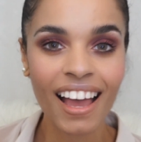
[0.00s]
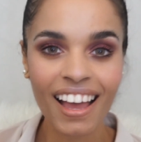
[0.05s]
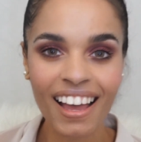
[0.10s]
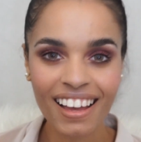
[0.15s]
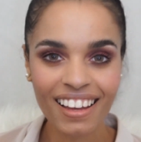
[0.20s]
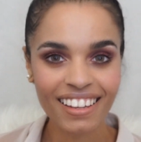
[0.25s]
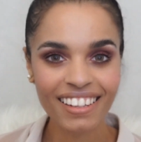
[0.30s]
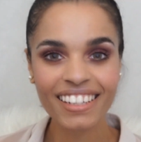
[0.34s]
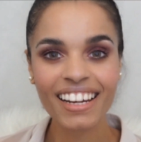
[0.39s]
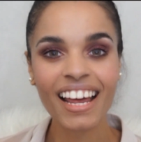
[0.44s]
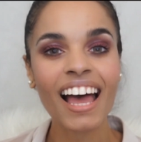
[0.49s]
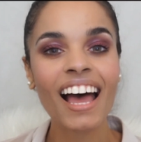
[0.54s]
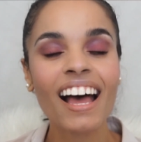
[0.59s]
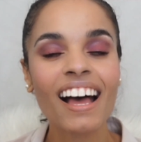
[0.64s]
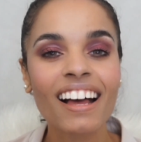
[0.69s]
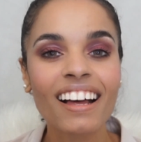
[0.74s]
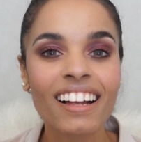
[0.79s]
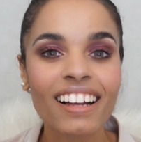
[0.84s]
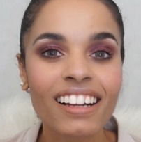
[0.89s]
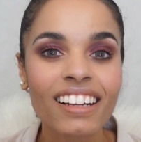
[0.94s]
And
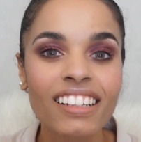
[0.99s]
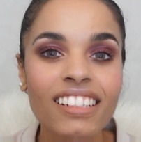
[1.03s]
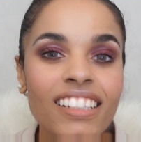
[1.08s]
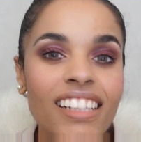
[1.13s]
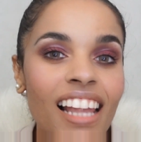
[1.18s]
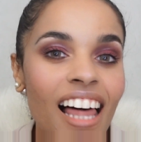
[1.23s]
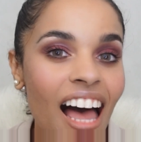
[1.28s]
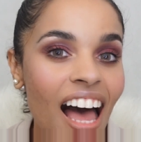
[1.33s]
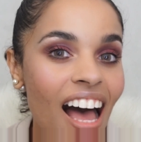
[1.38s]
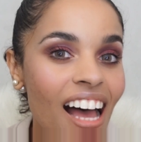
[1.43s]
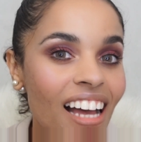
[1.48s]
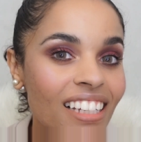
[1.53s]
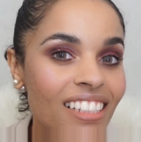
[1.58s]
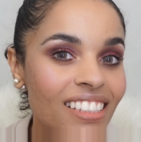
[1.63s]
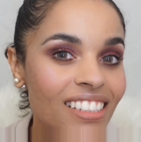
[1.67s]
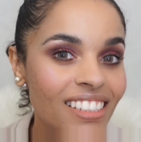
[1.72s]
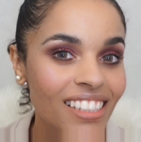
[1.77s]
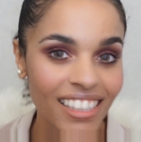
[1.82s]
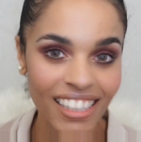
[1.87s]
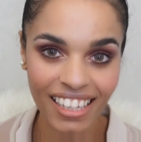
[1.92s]

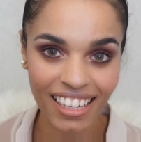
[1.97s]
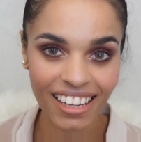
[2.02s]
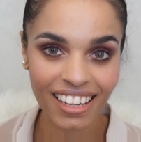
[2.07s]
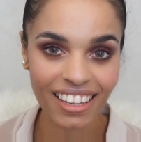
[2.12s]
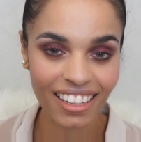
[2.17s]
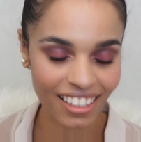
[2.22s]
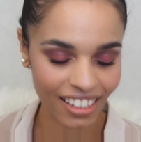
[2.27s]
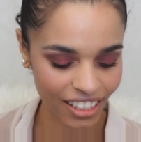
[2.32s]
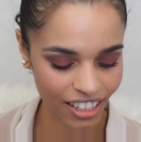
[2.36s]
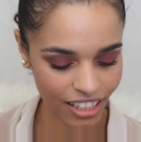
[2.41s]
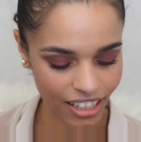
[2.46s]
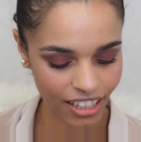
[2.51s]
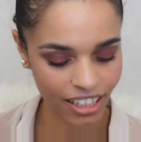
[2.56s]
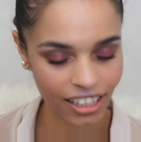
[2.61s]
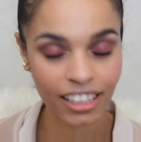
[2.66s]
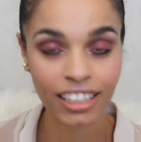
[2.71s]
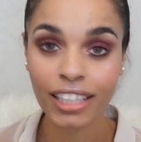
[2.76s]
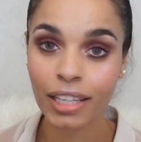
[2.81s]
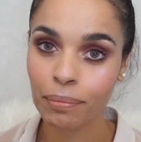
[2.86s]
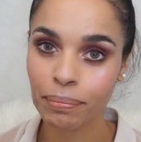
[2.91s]
lastly,
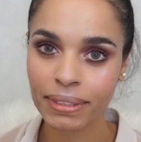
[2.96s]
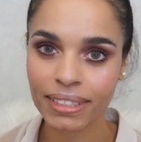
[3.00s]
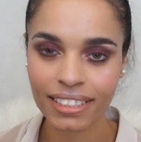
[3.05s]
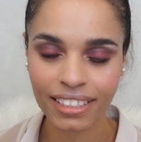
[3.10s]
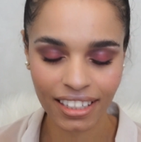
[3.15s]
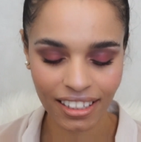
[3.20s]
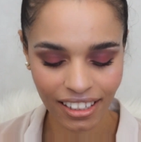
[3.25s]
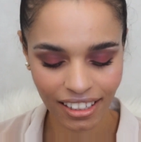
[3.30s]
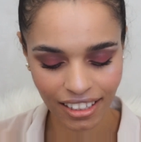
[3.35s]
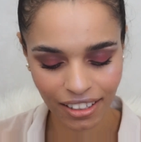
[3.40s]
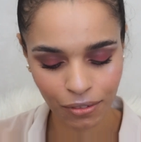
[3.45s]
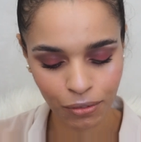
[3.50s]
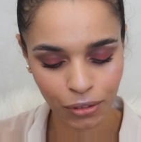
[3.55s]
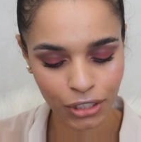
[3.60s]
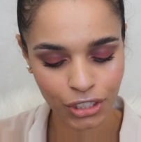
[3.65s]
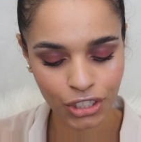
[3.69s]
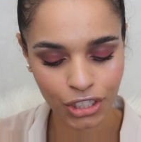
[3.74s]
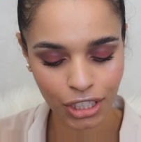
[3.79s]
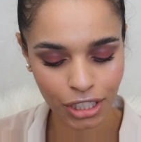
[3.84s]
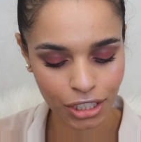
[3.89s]
the lipstick,
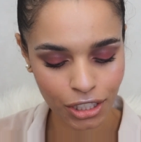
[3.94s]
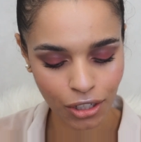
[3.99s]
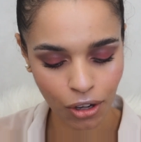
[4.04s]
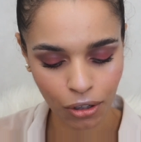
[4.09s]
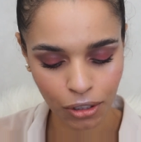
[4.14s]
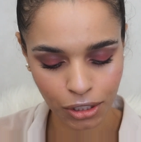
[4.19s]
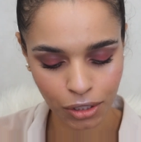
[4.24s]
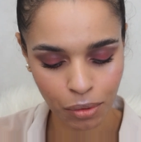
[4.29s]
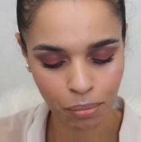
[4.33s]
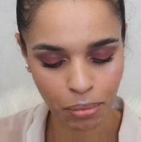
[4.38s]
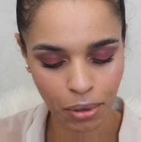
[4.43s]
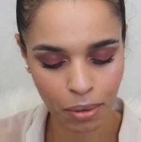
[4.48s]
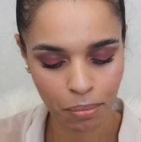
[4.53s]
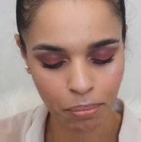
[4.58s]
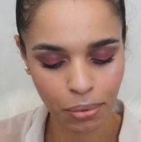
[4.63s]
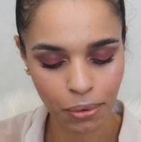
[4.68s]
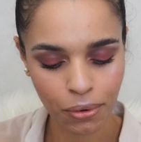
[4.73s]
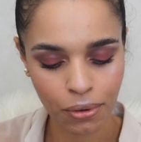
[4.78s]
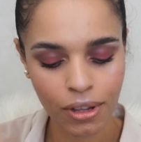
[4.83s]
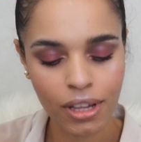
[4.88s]
which is also
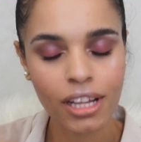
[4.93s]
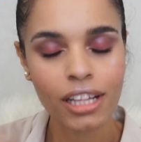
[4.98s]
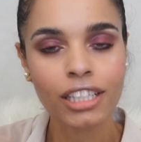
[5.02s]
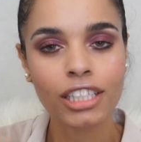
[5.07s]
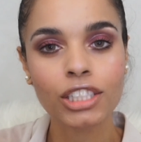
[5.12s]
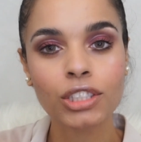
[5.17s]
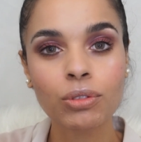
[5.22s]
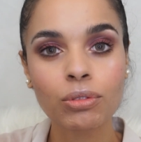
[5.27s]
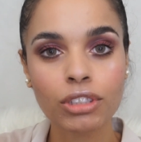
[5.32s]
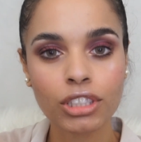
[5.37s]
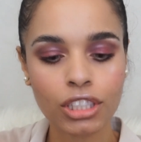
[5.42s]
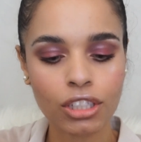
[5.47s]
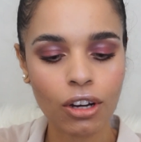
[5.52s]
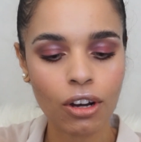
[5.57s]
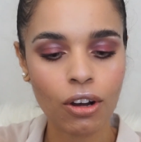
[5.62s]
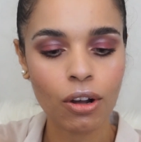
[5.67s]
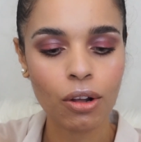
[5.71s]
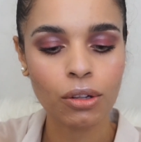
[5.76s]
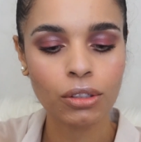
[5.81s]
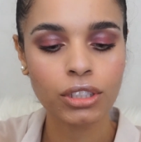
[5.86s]
purple. This one's
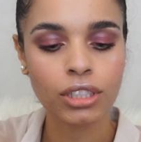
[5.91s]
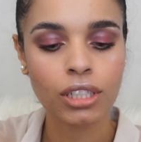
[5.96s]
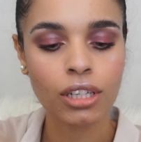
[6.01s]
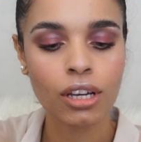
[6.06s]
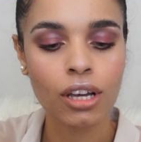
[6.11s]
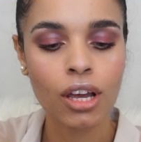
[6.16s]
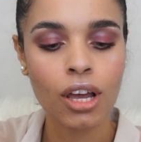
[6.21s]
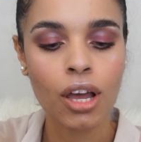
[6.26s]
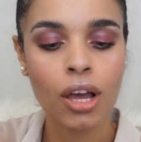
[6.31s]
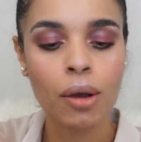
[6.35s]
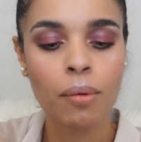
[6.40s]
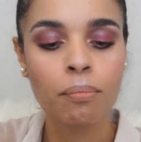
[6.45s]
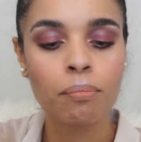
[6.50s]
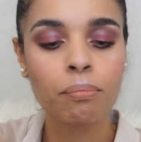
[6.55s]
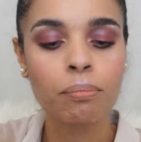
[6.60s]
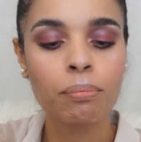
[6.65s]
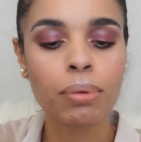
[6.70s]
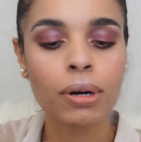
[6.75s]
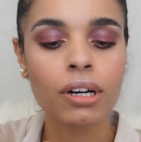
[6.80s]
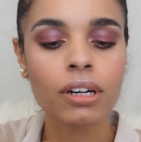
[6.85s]
called
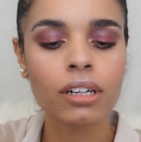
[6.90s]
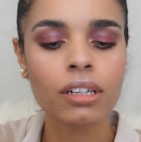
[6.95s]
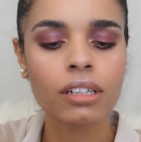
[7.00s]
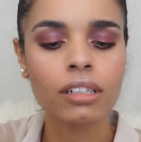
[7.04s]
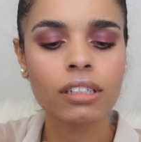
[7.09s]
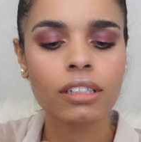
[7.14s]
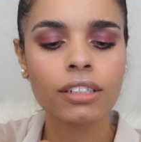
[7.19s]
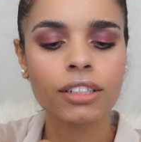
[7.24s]
Put